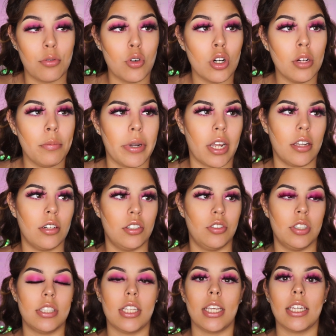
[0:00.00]
for, but I know
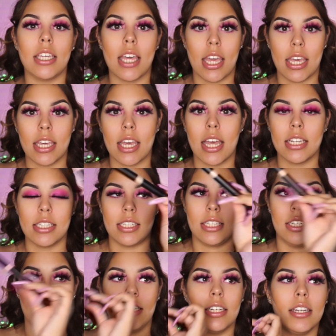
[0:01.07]
it's like K and
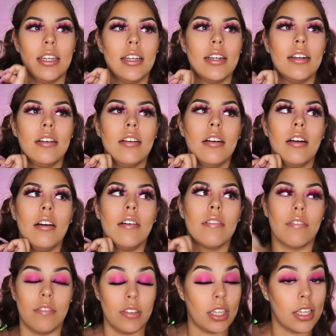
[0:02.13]
D
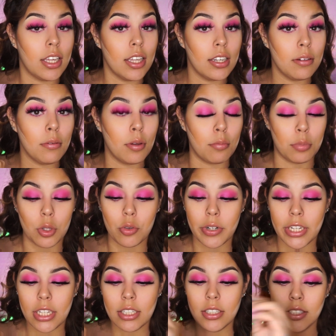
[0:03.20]
Vegan
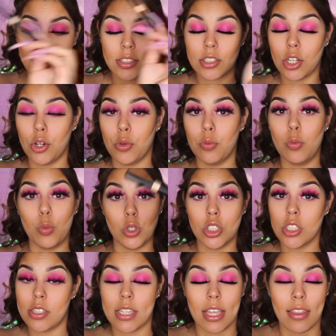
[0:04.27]
Beauty, so we'll
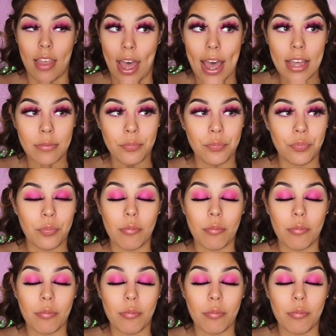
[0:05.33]
just say that.